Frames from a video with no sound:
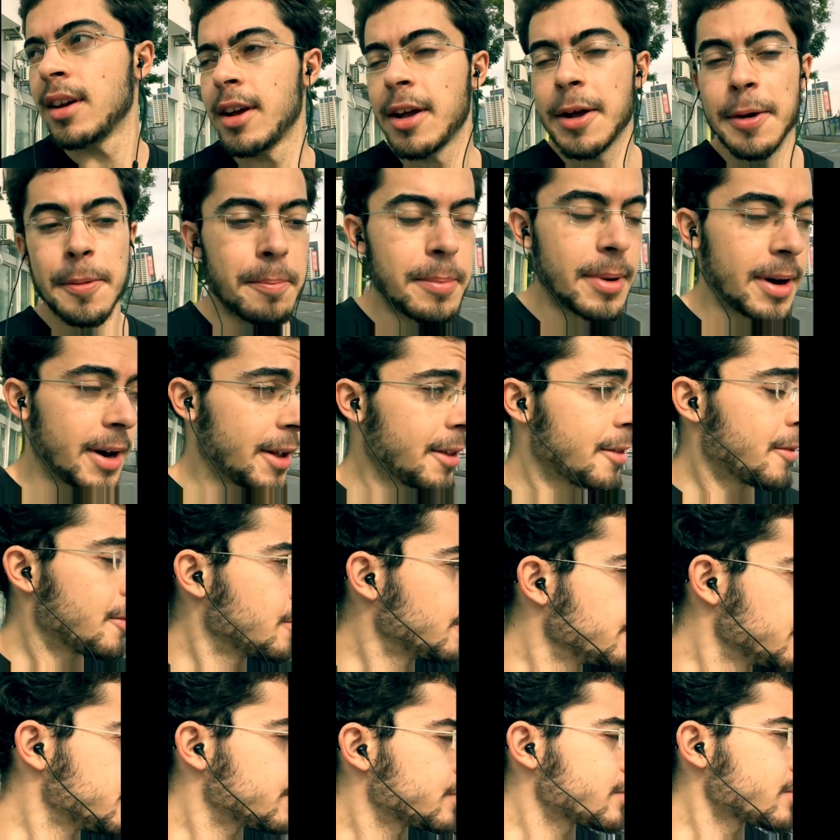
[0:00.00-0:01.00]
But
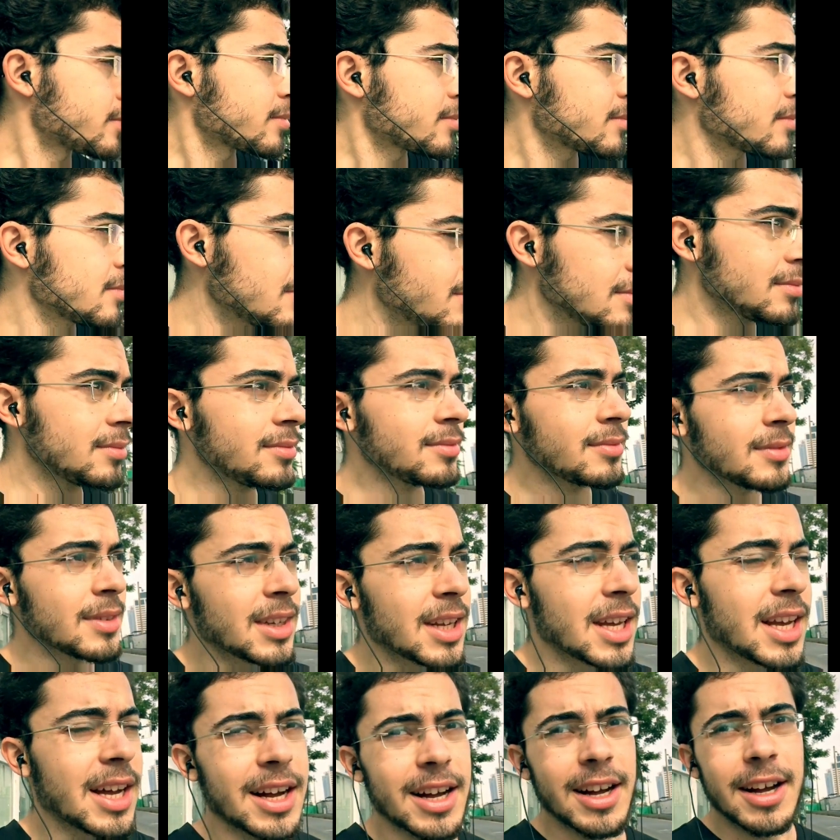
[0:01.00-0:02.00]

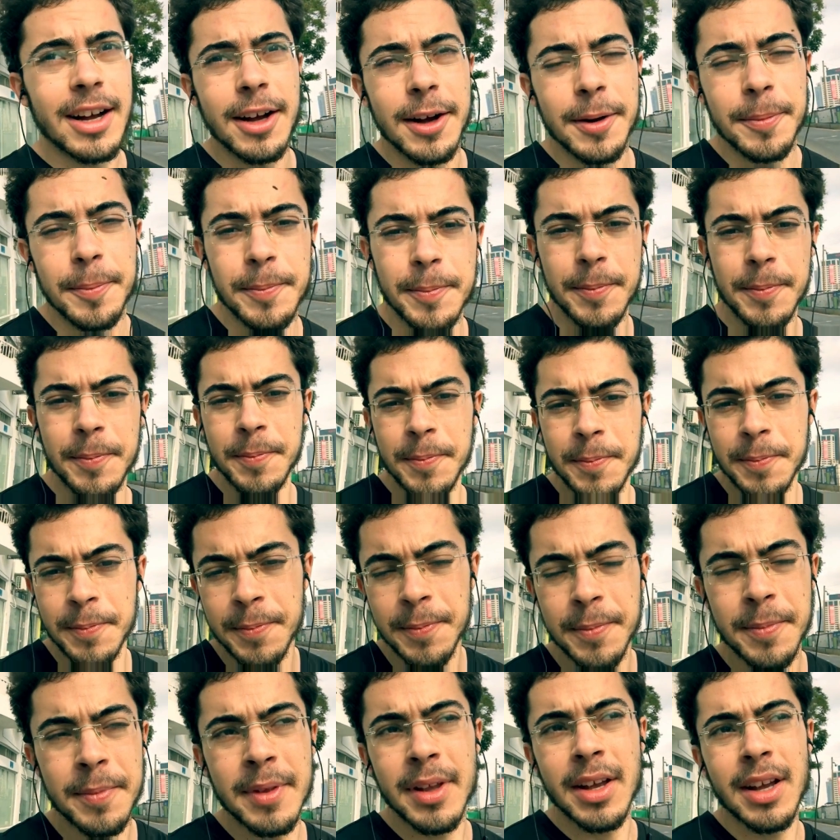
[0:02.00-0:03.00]
um,
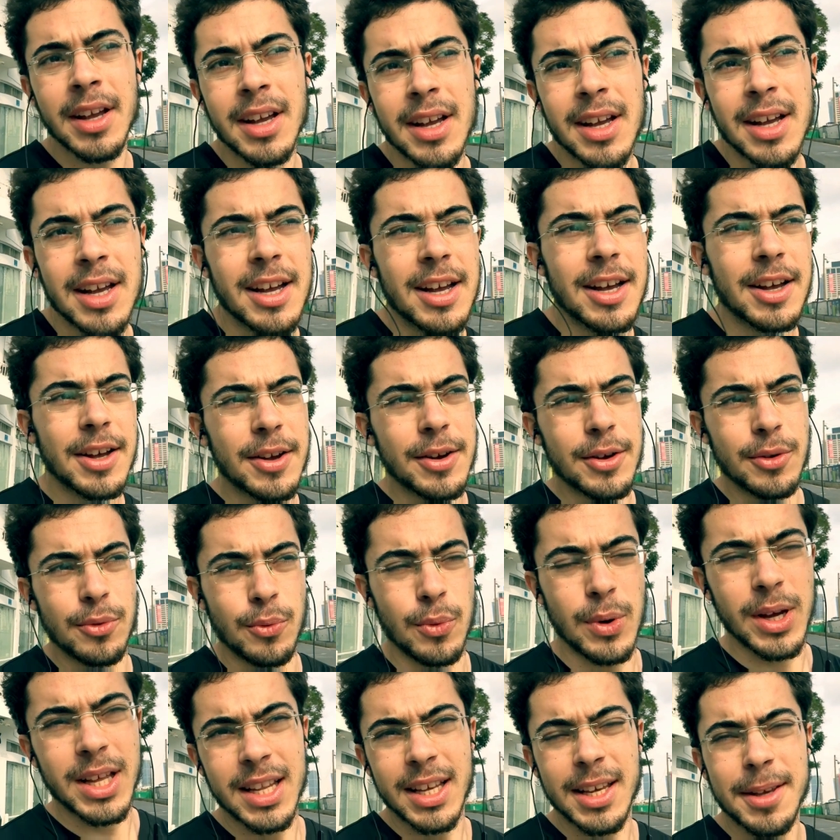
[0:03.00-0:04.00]

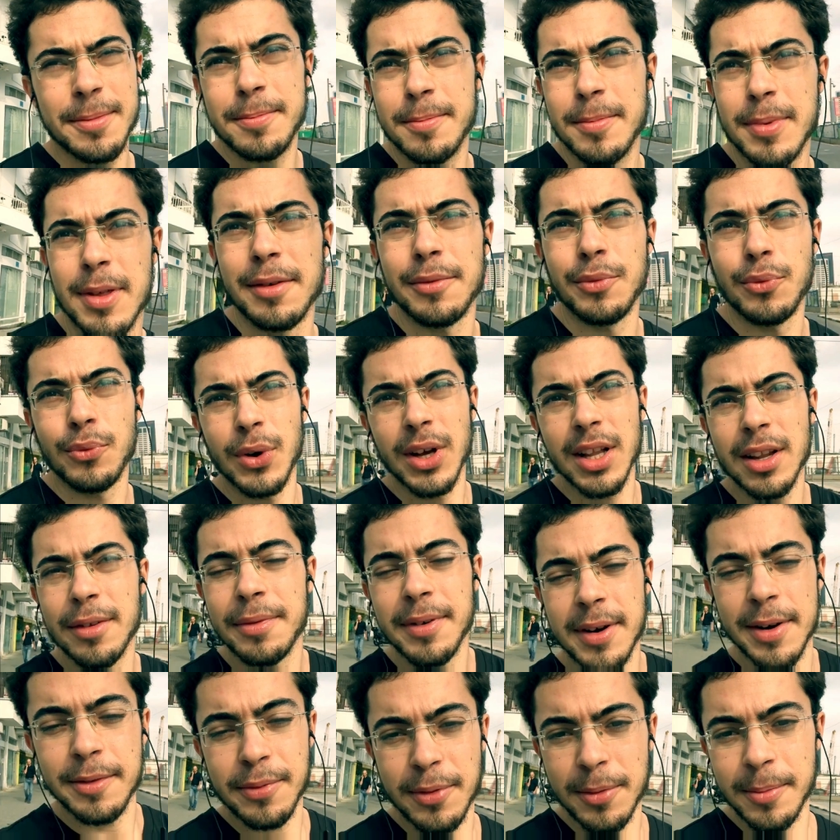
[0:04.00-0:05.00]
really, the real
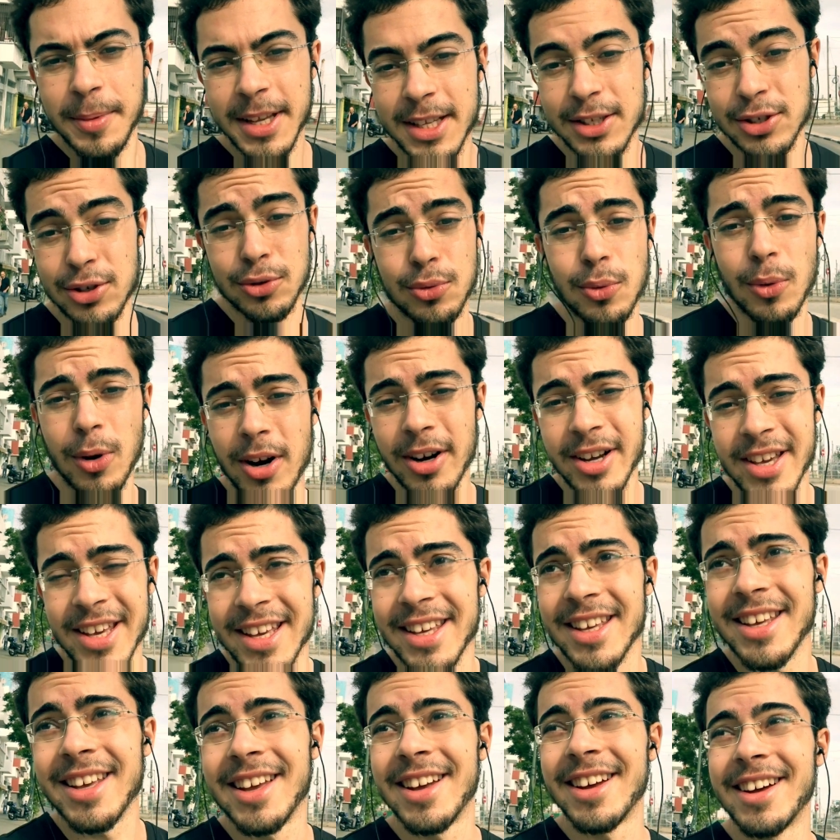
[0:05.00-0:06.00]
fun for me is just
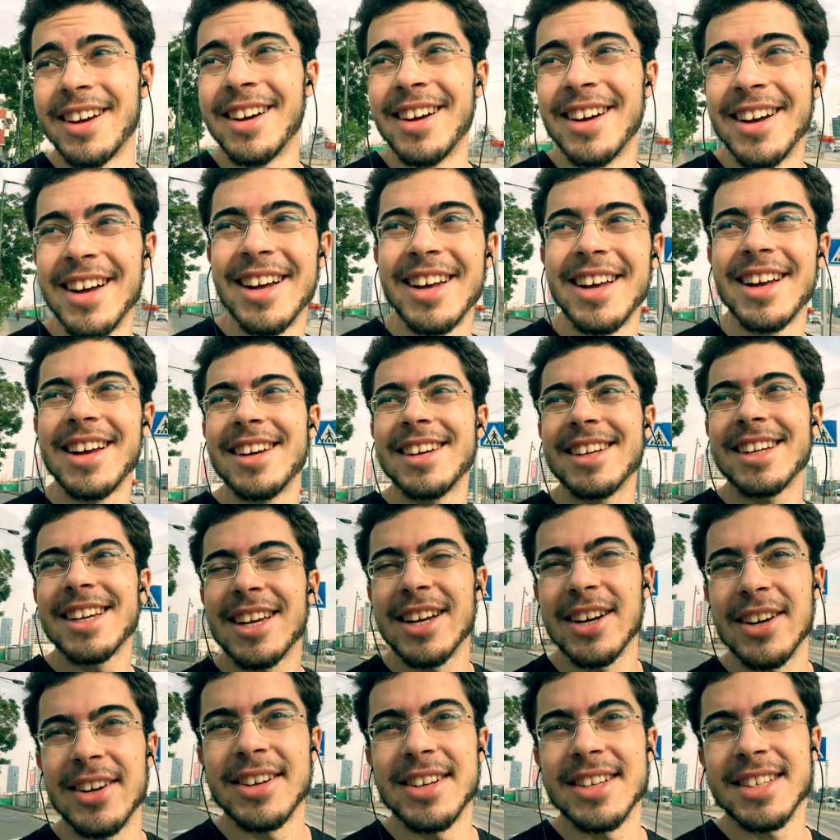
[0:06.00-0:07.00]
walking,
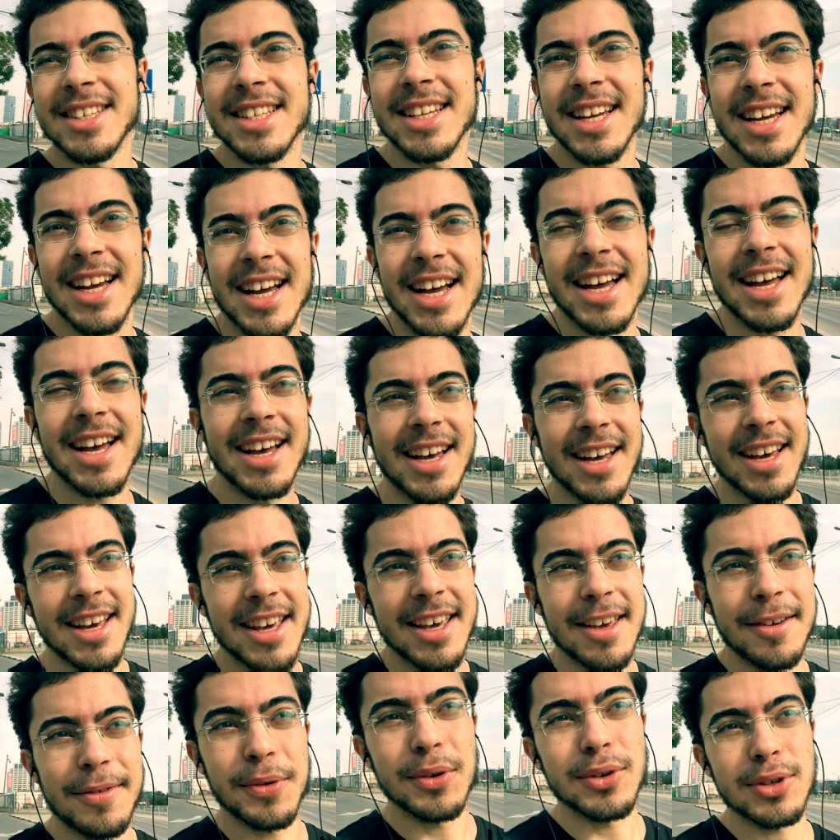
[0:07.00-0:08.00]
because
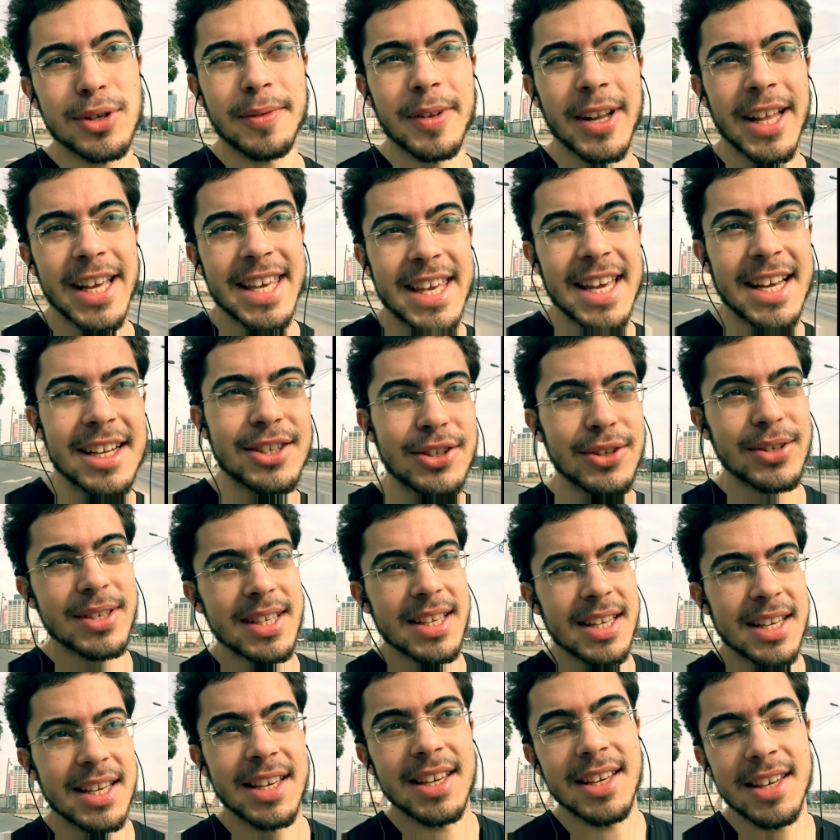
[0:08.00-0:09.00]
I first of all I get to
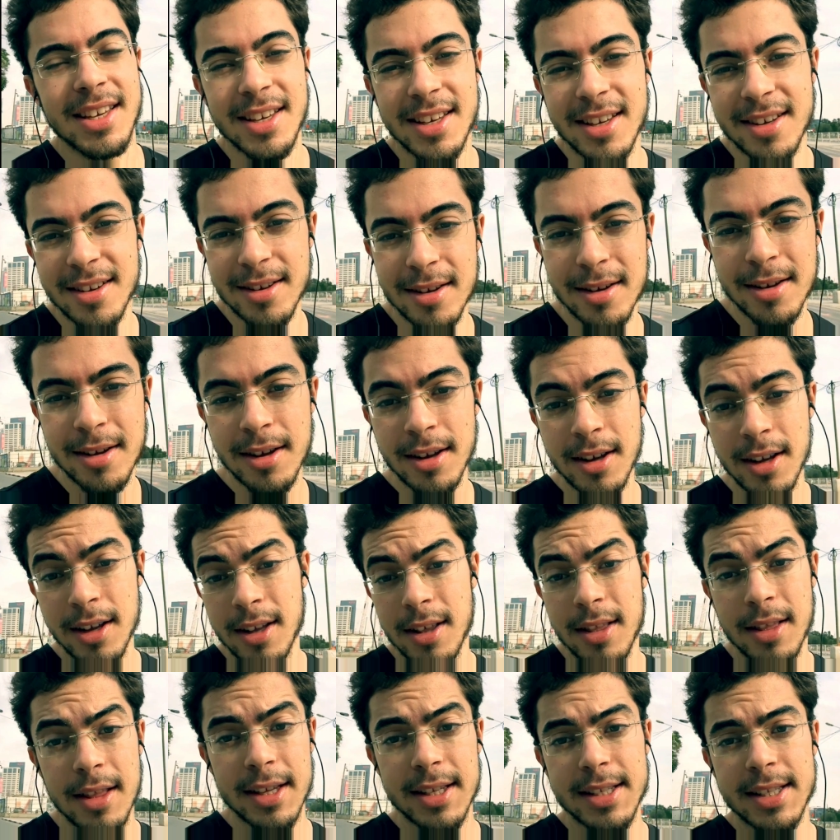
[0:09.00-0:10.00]
see
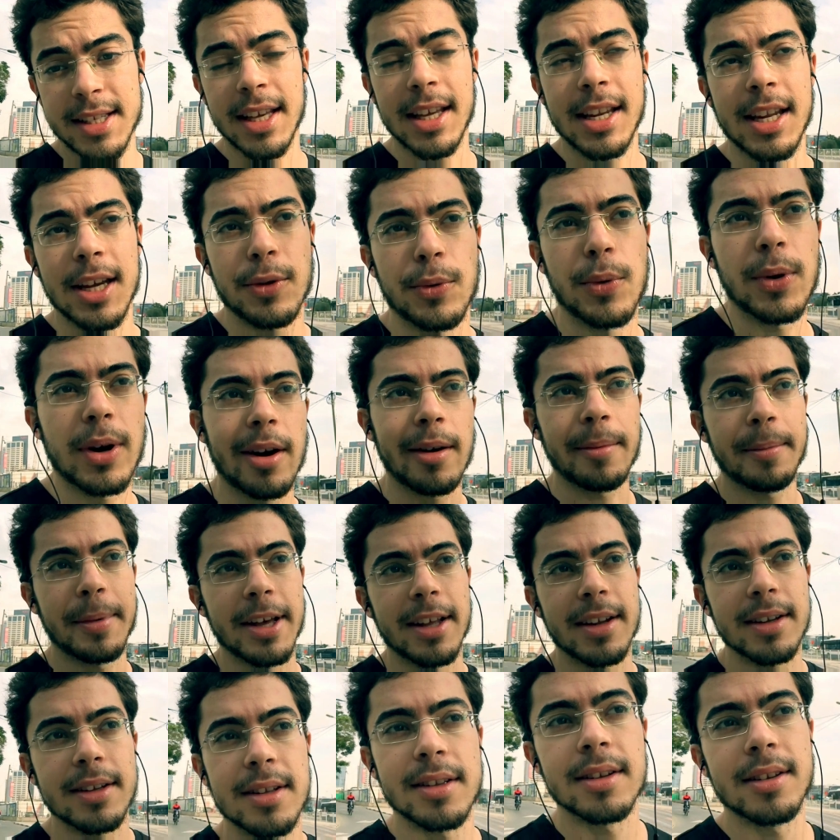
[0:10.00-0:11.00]
the city where I'm
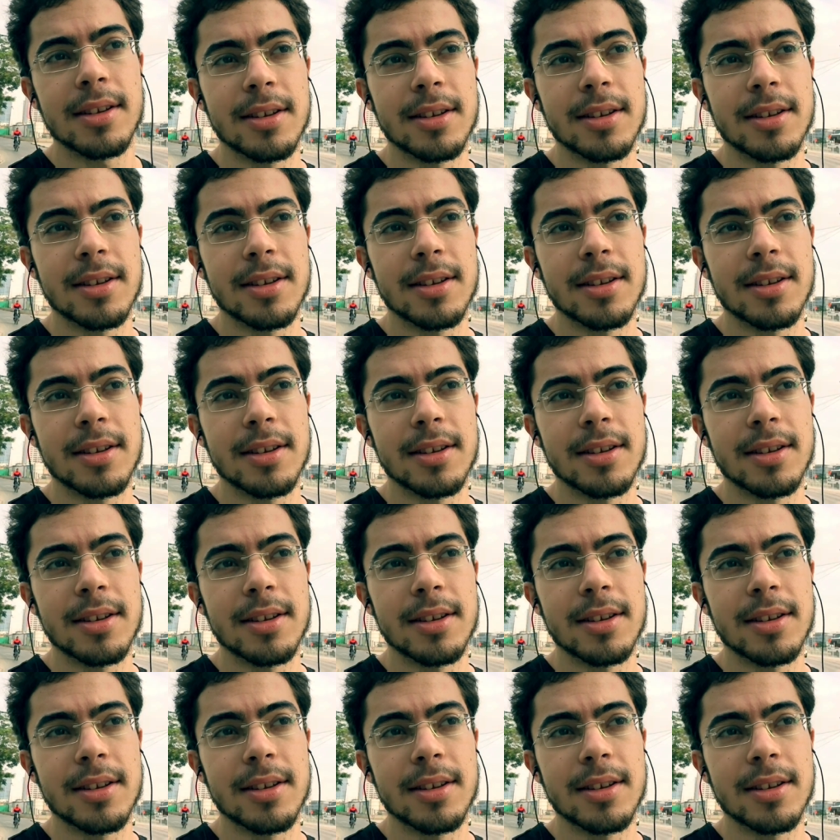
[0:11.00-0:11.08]
in.